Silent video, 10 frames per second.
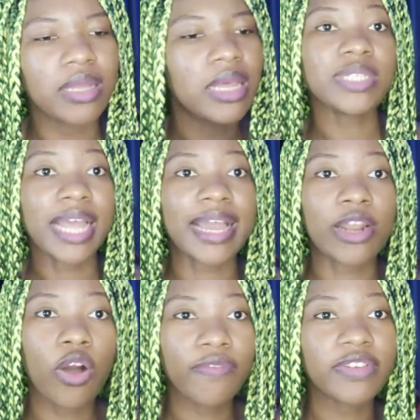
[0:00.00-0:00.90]
It was like an
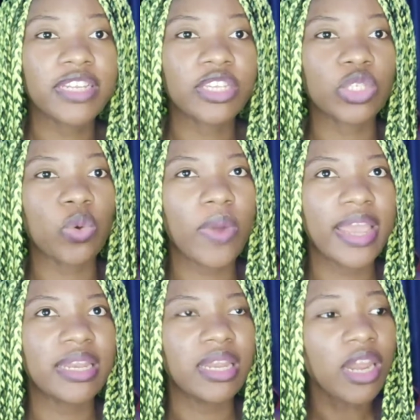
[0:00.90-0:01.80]
orphanage
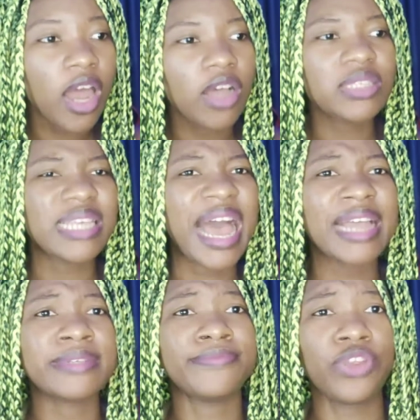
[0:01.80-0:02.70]
where the nuns
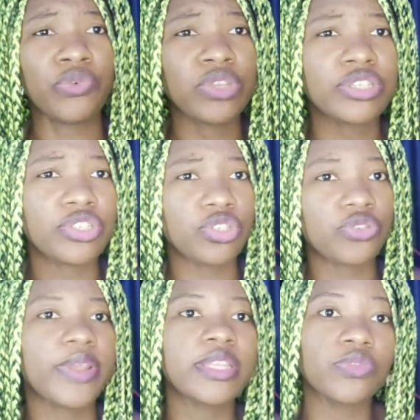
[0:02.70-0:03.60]
had very
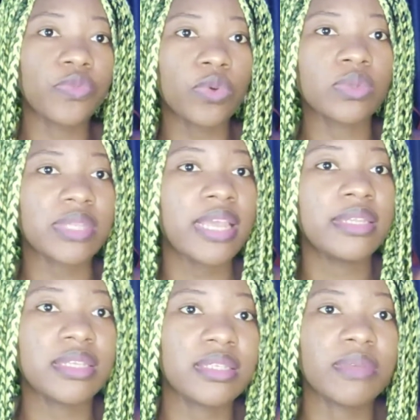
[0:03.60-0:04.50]
strict rules
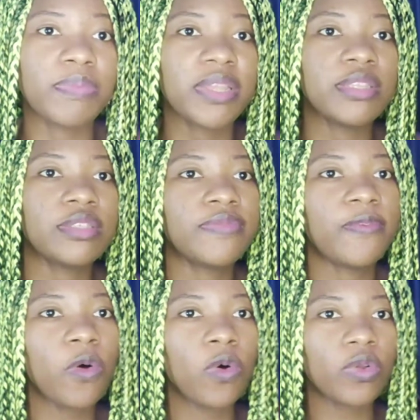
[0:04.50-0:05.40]
and disciplines
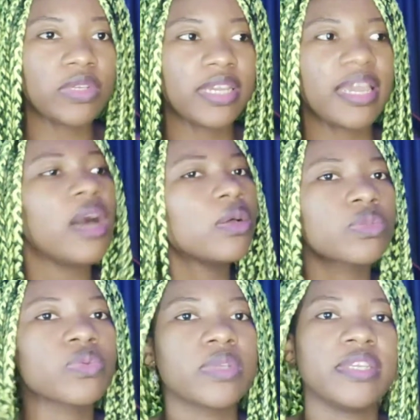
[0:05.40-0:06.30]
for the girls
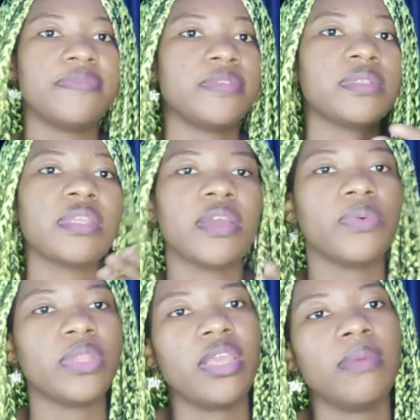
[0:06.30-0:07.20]
who lived there
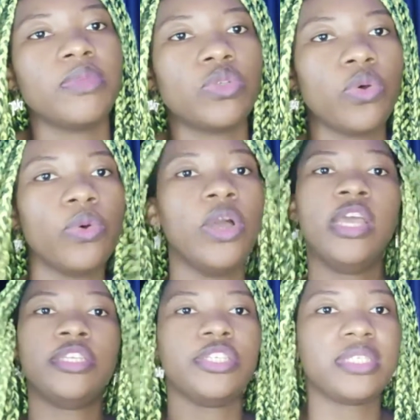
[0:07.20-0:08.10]
with them. So
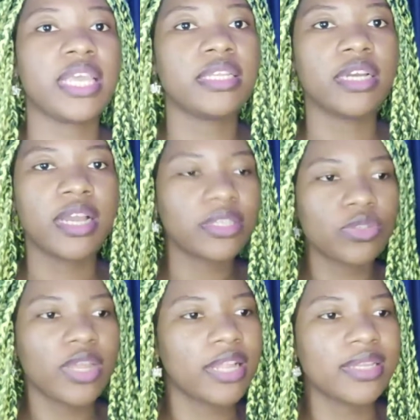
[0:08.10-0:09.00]
she sent her to
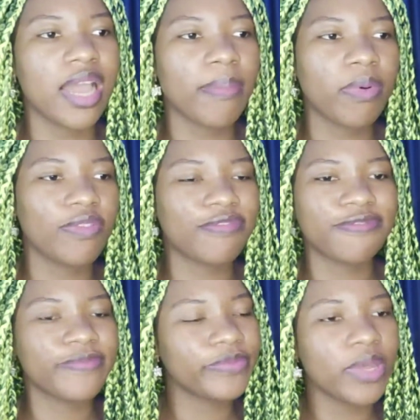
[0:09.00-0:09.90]
that type
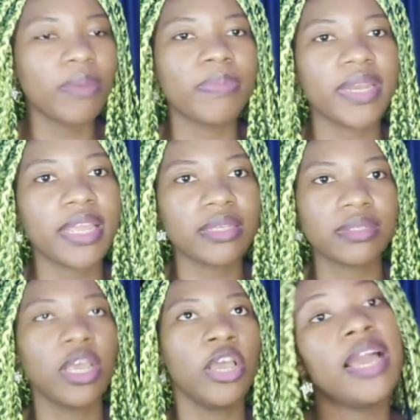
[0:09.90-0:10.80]
of a
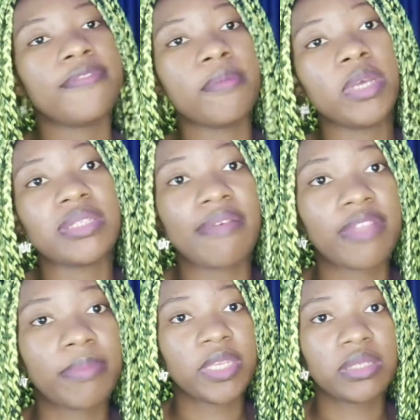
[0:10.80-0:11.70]
place. A few months
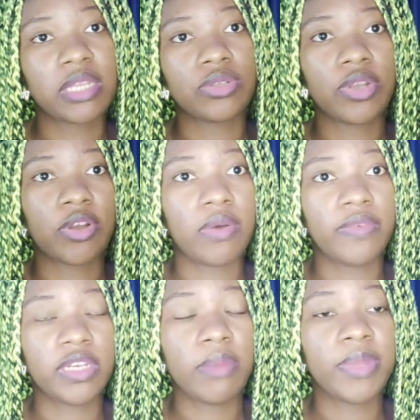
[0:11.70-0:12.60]
after sent to the
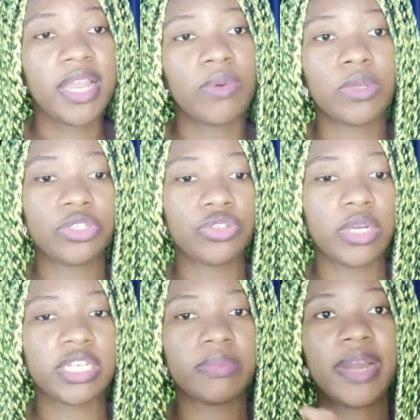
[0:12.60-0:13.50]
convent, Emilia was
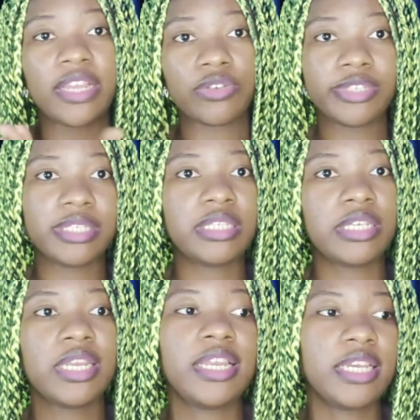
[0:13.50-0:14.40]
joined by
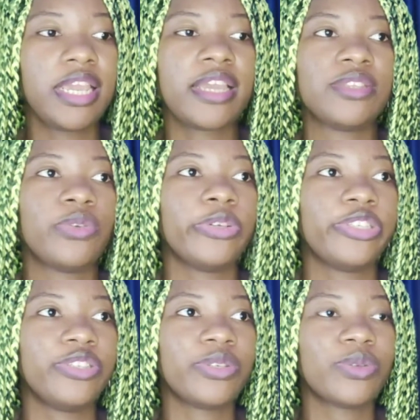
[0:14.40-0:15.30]
Christine and Leah. So
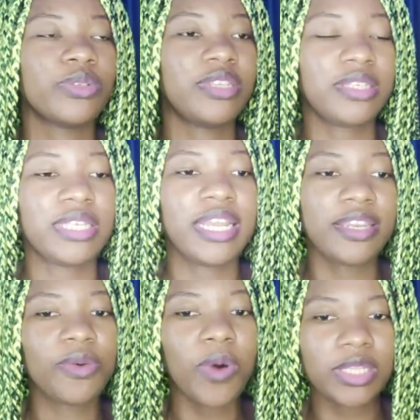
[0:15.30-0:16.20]
this
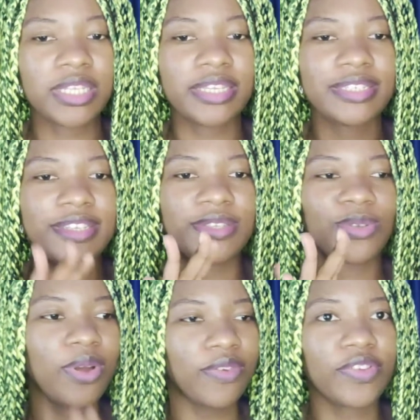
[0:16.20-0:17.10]
lady wanted this
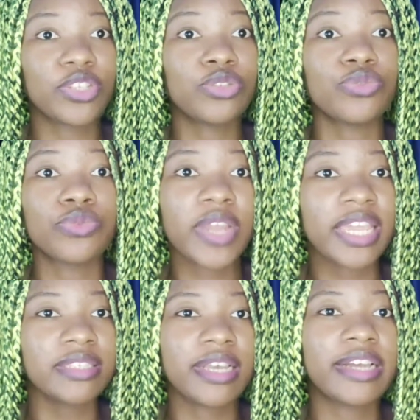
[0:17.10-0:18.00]
convent to
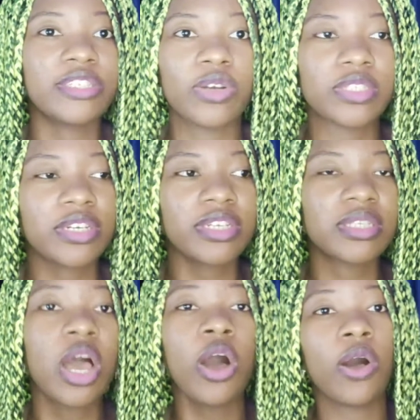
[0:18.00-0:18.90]
raise her daughters
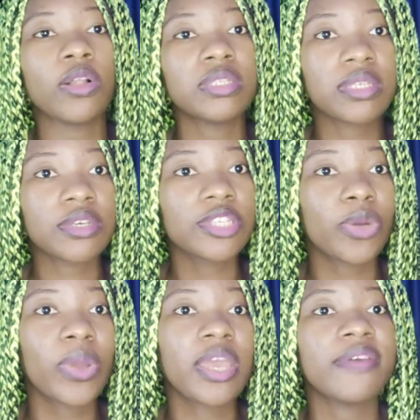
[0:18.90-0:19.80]
until they
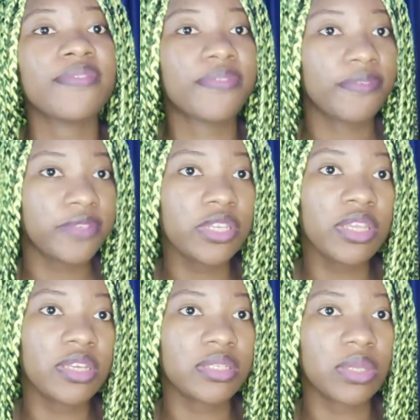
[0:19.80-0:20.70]
were 15
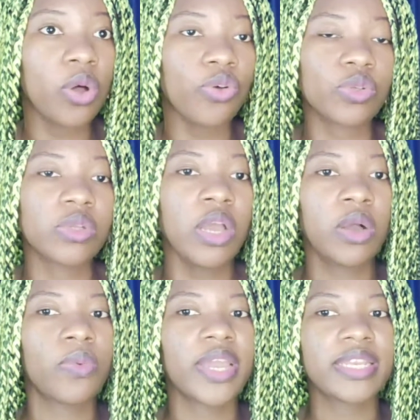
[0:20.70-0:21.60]
years old,
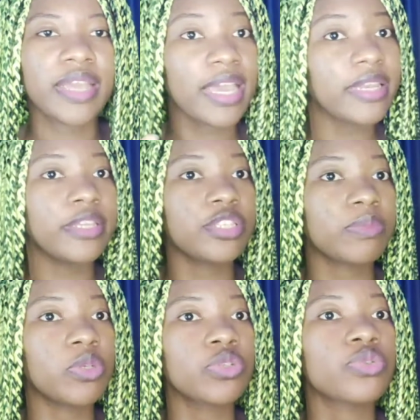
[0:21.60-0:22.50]
where they're
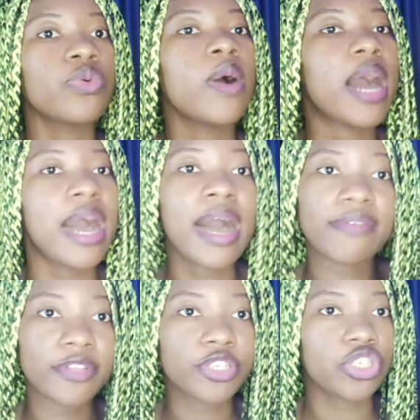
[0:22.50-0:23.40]
eligible to have
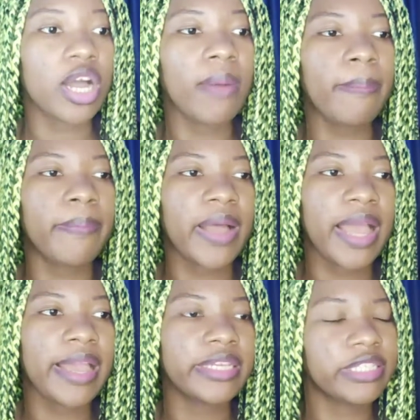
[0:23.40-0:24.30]
a job
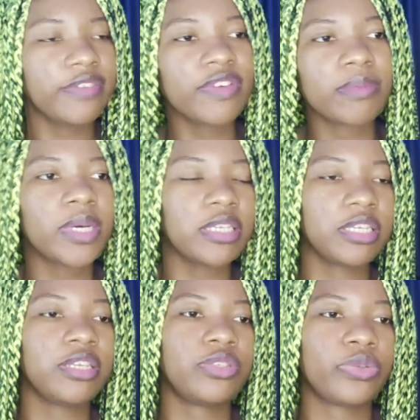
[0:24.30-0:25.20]
and give her
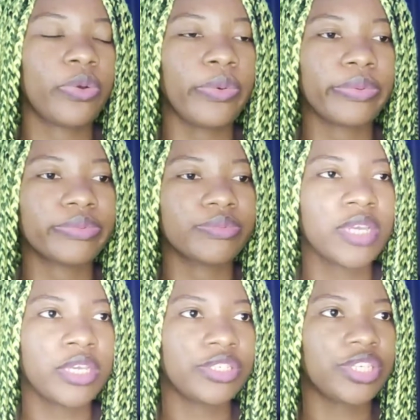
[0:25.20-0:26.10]
money so
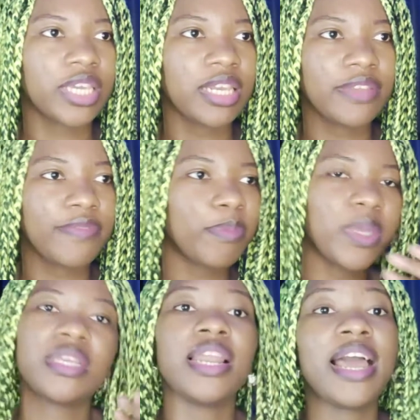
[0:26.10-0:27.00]
she can live a
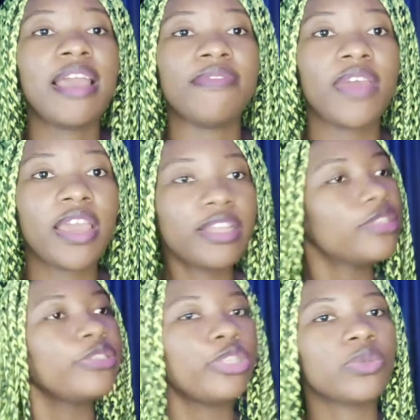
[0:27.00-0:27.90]
better life,
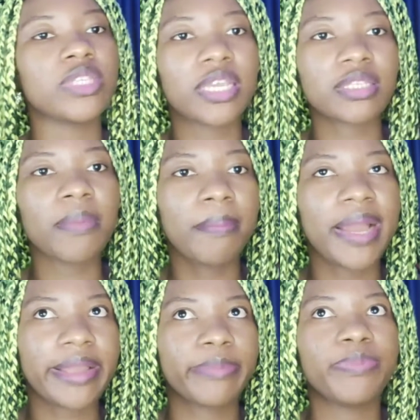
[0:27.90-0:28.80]
and she'll take them
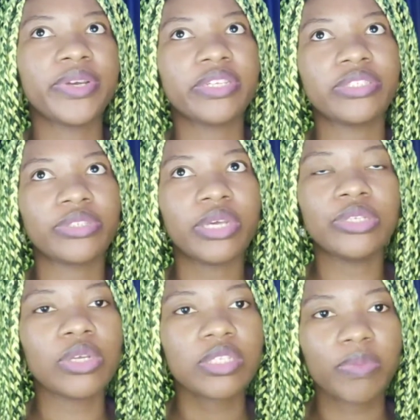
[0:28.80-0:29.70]
back. But
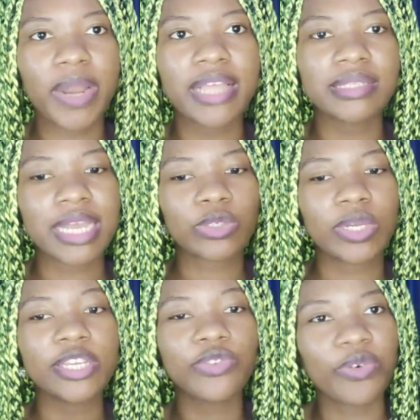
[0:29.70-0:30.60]
those plans
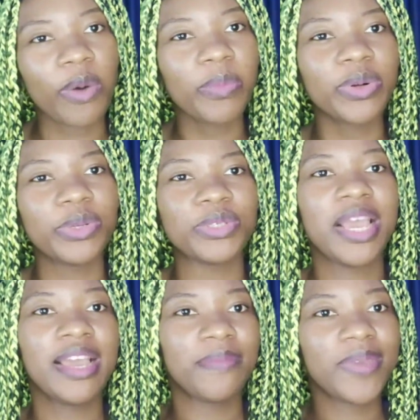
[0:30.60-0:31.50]
actually crumbled
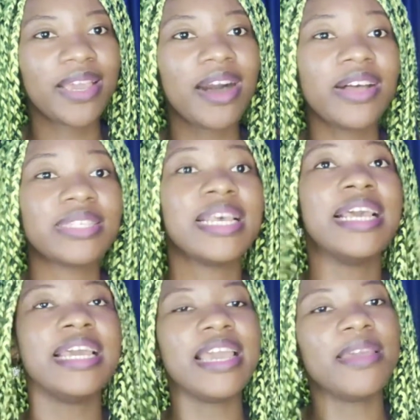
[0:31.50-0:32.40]
because
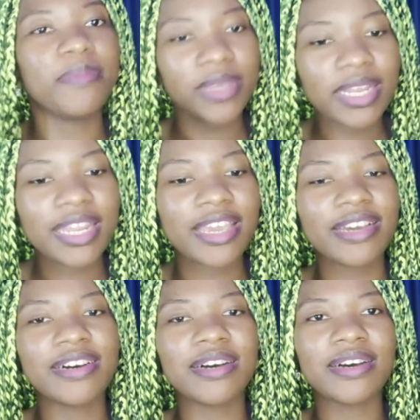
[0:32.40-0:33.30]

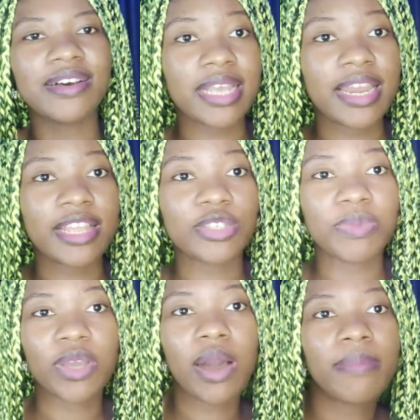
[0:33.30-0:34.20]
Emilia decided to
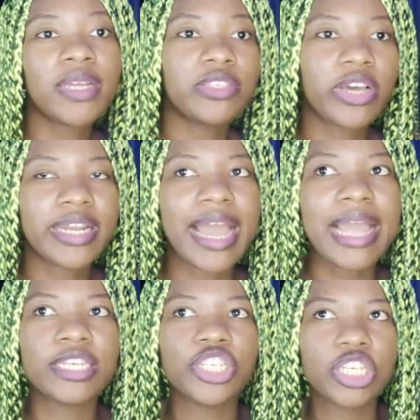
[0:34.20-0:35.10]
become a nun,
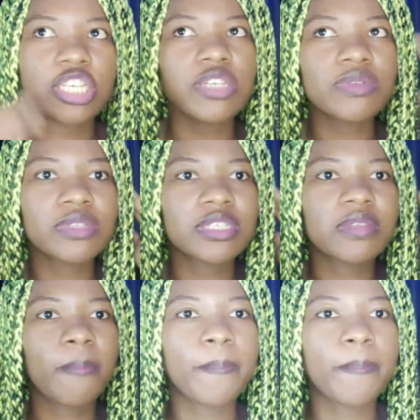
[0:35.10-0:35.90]
and she was